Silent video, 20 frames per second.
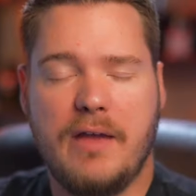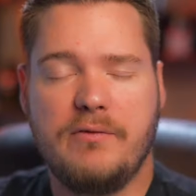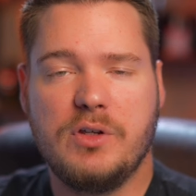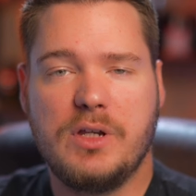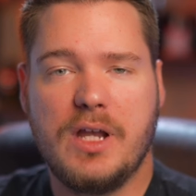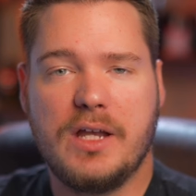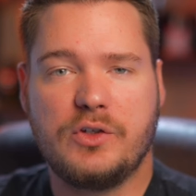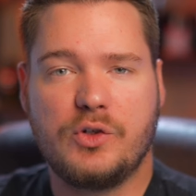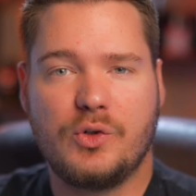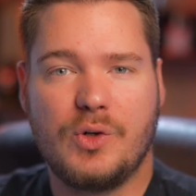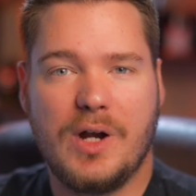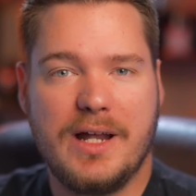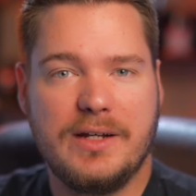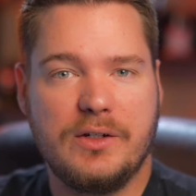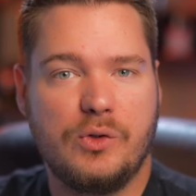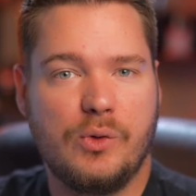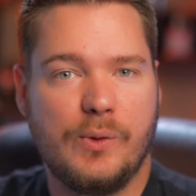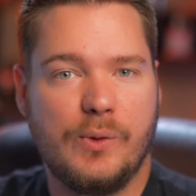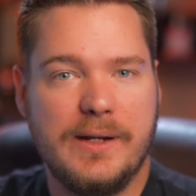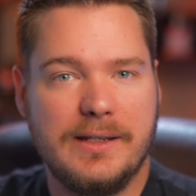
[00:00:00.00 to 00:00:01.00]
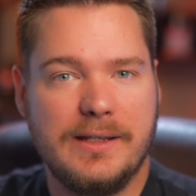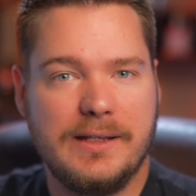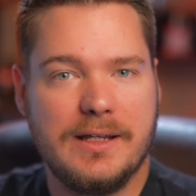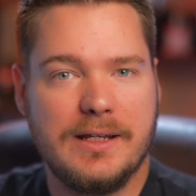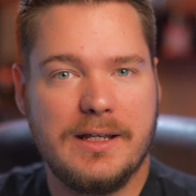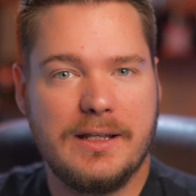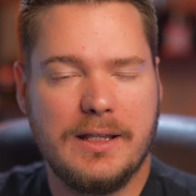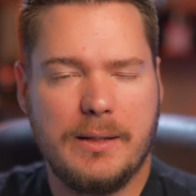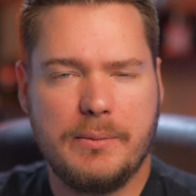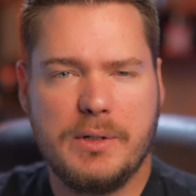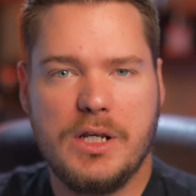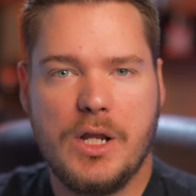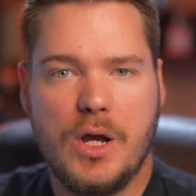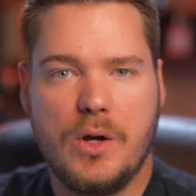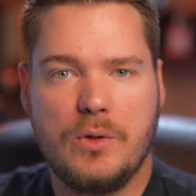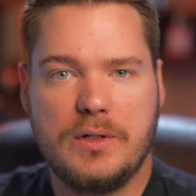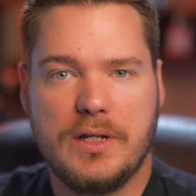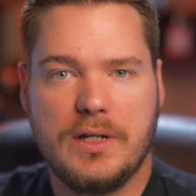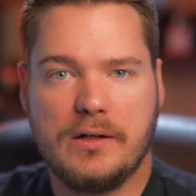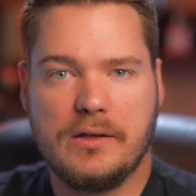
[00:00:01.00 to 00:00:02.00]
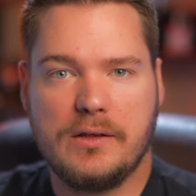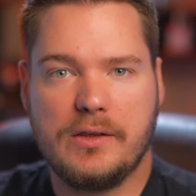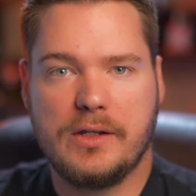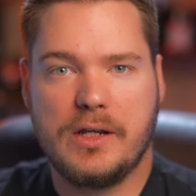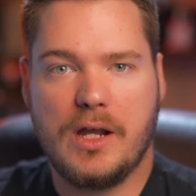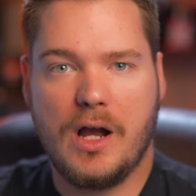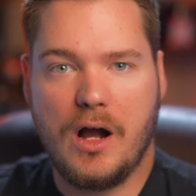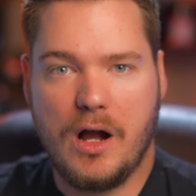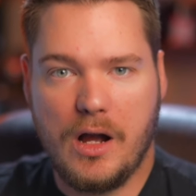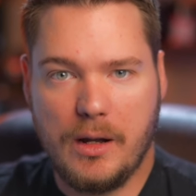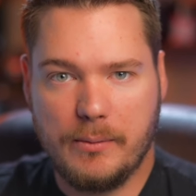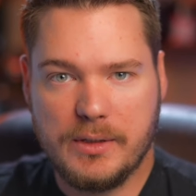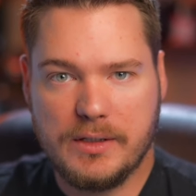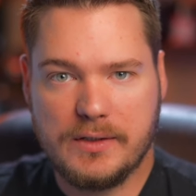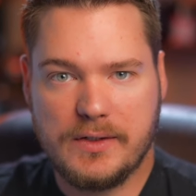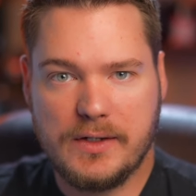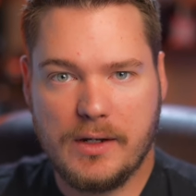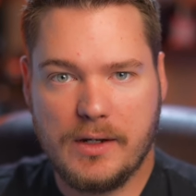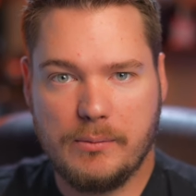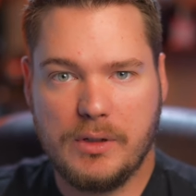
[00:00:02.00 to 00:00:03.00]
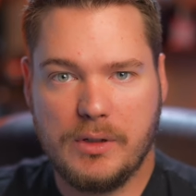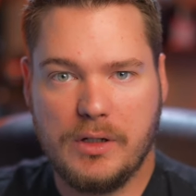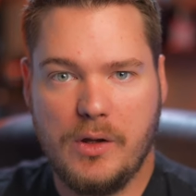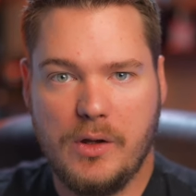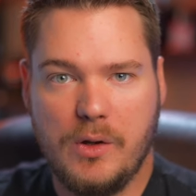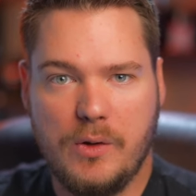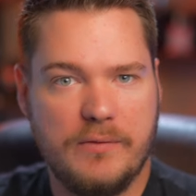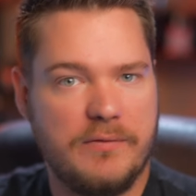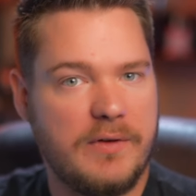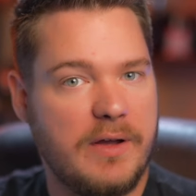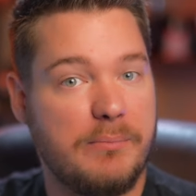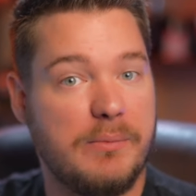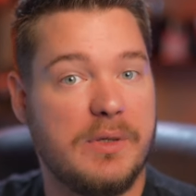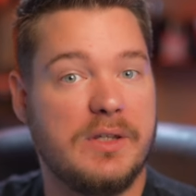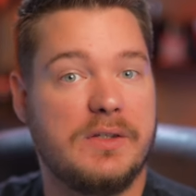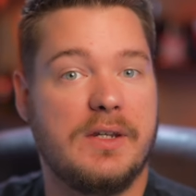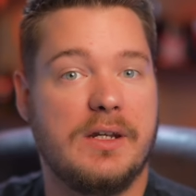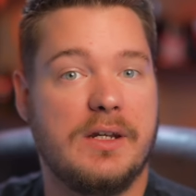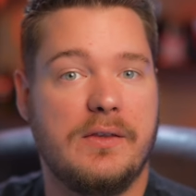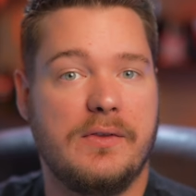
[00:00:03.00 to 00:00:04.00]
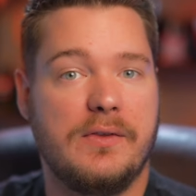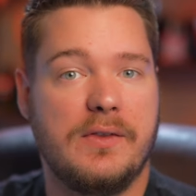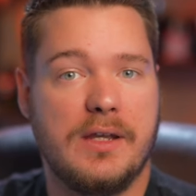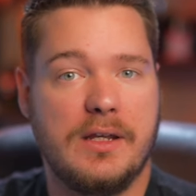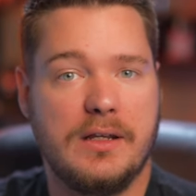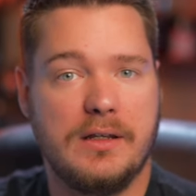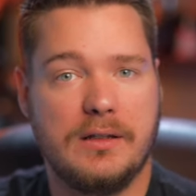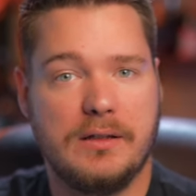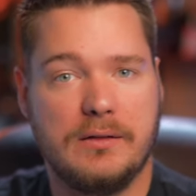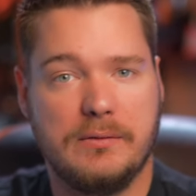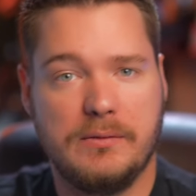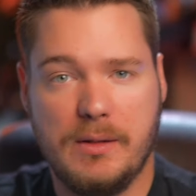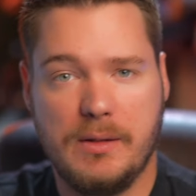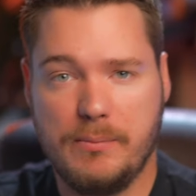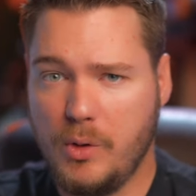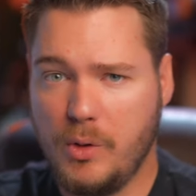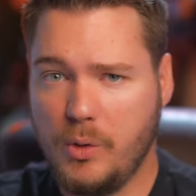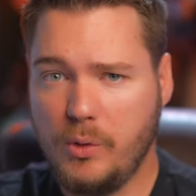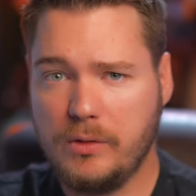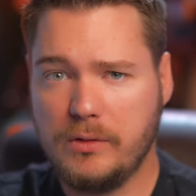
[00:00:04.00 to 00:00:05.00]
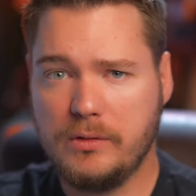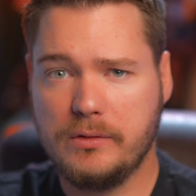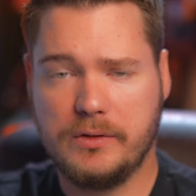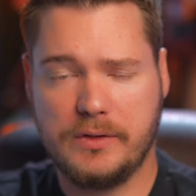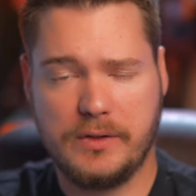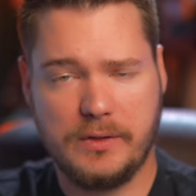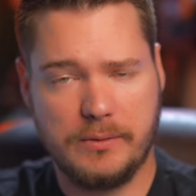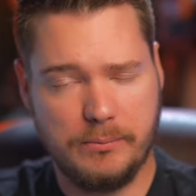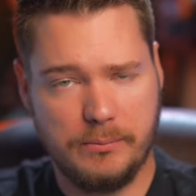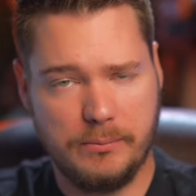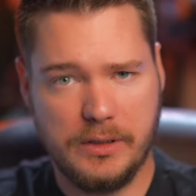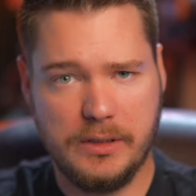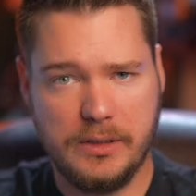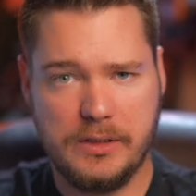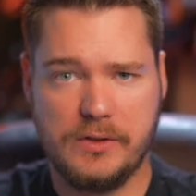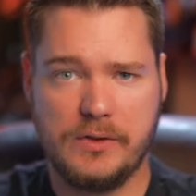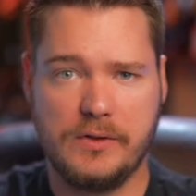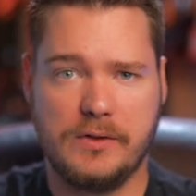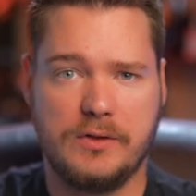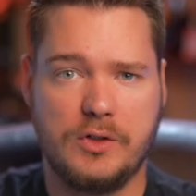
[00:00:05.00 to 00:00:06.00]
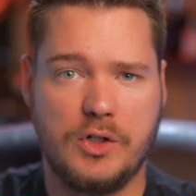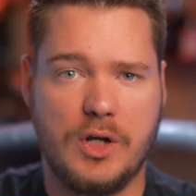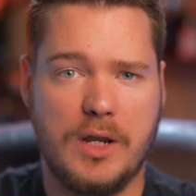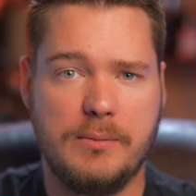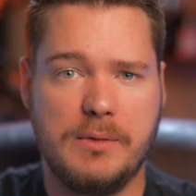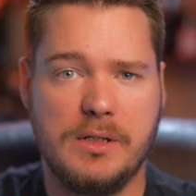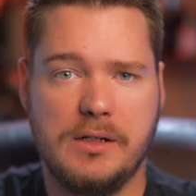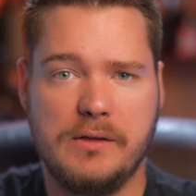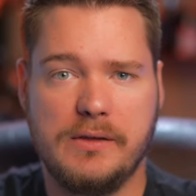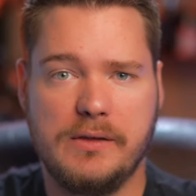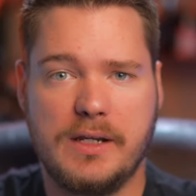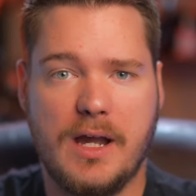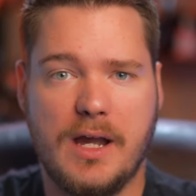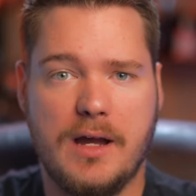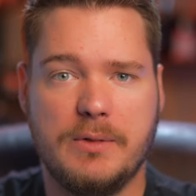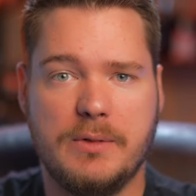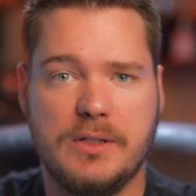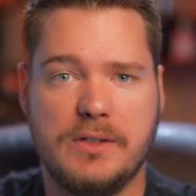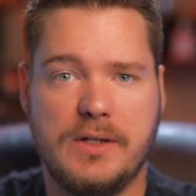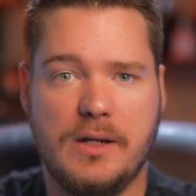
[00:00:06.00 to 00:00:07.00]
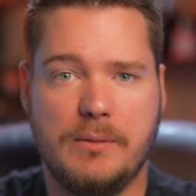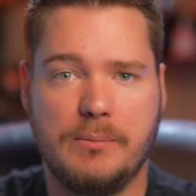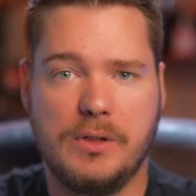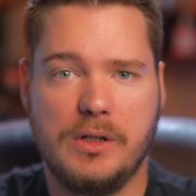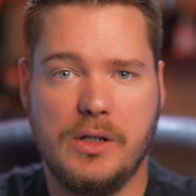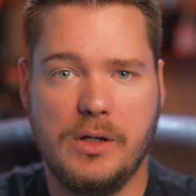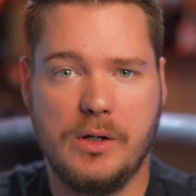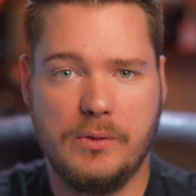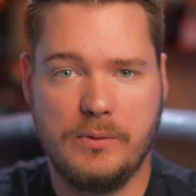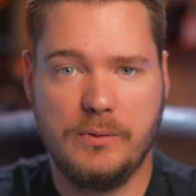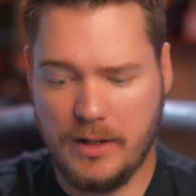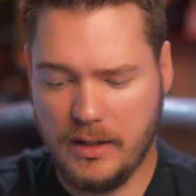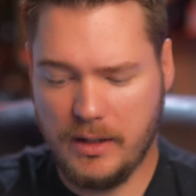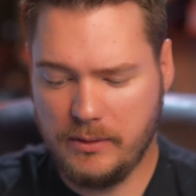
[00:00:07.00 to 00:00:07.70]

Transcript: Have you guys tried Greenley? Let me know down in the comments down below if I've missed anything important. Please chime in in the comments down below.